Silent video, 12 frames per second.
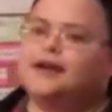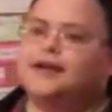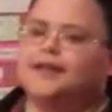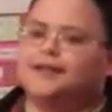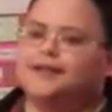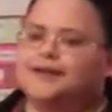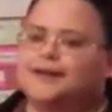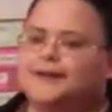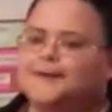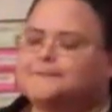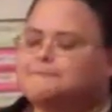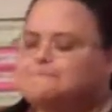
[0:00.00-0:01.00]
And
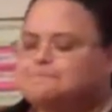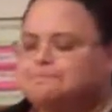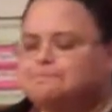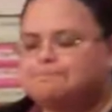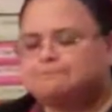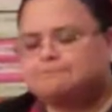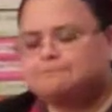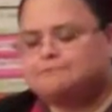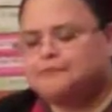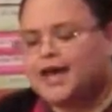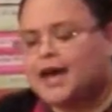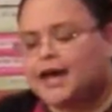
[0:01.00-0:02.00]

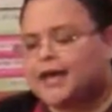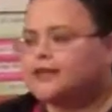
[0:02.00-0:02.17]
I